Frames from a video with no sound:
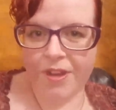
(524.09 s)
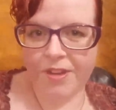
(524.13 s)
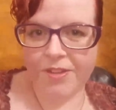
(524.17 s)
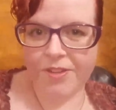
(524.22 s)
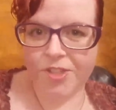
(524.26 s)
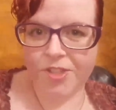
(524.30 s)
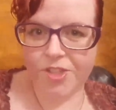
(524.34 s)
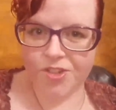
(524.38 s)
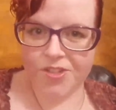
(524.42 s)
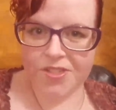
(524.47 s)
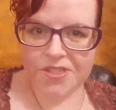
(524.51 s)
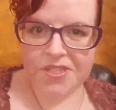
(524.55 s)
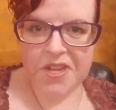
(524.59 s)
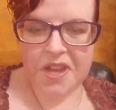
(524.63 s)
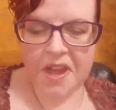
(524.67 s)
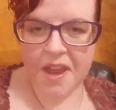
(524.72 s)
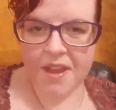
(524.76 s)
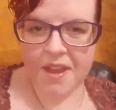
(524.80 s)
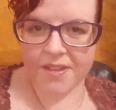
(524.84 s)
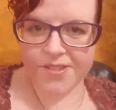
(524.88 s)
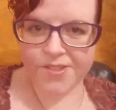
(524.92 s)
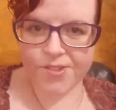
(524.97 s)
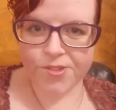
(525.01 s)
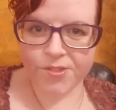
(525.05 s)
it's just an
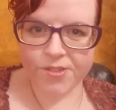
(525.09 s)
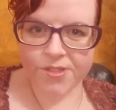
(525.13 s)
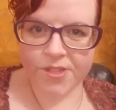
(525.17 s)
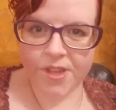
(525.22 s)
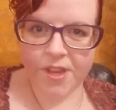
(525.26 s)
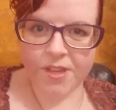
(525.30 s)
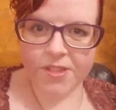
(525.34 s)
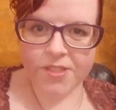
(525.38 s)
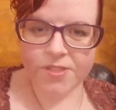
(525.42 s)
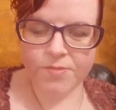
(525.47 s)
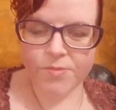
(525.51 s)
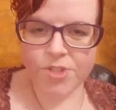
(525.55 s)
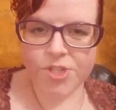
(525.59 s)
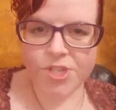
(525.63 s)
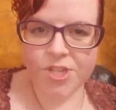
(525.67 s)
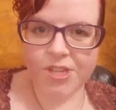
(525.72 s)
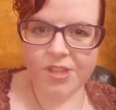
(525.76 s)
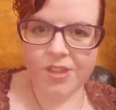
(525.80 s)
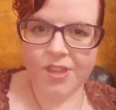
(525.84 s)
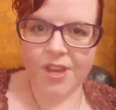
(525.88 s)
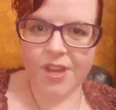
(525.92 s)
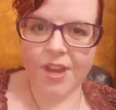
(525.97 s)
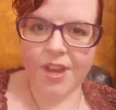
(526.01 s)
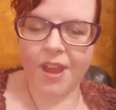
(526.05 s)
exercise
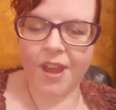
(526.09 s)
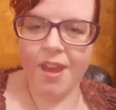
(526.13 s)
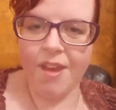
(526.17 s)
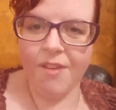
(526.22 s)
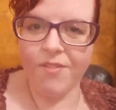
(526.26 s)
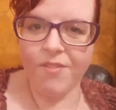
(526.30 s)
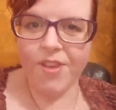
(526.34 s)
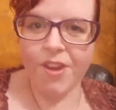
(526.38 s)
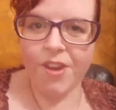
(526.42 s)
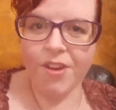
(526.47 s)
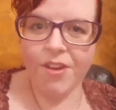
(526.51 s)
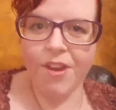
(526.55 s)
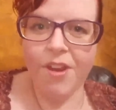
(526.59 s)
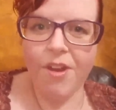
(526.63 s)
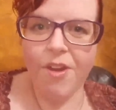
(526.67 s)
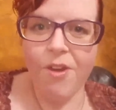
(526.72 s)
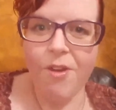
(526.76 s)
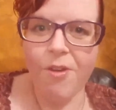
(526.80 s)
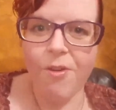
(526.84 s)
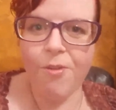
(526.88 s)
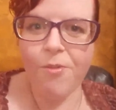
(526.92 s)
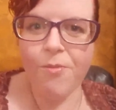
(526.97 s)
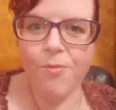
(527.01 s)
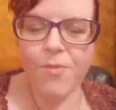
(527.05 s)
machine that I have here at
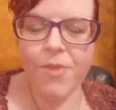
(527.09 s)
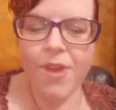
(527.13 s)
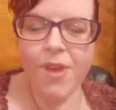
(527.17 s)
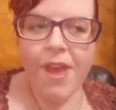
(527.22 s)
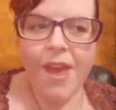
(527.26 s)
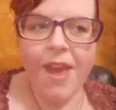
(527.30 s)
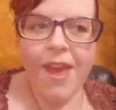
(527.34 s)
home.